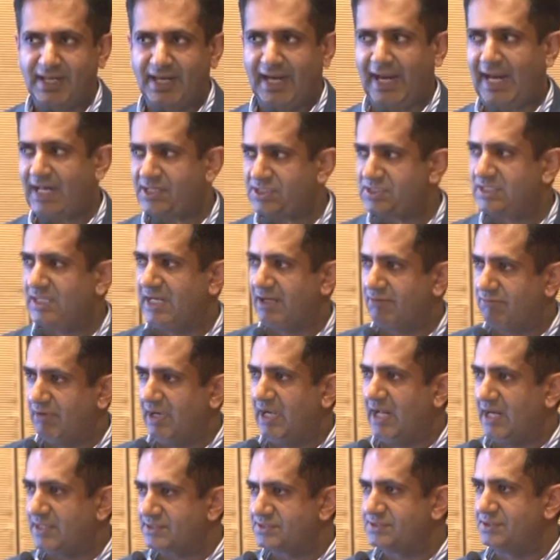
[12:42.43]
actually
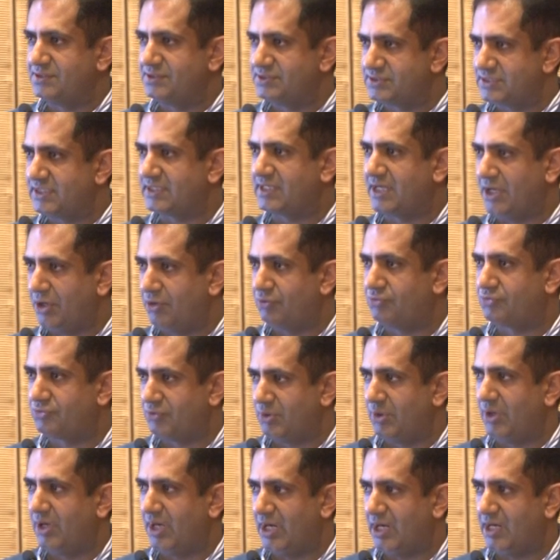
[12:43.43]
reluctant to go
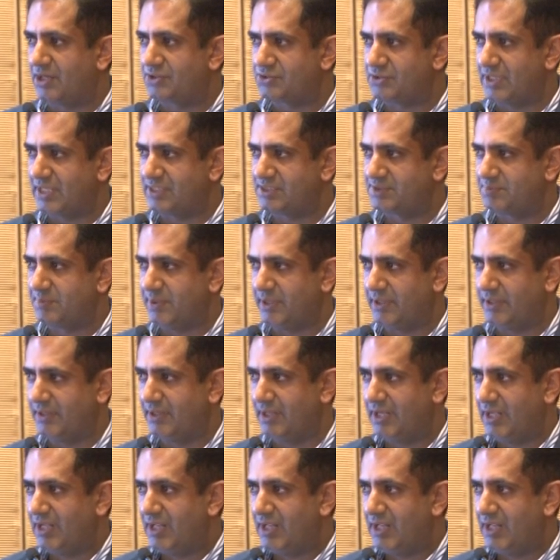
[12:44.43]
through a heart transplant.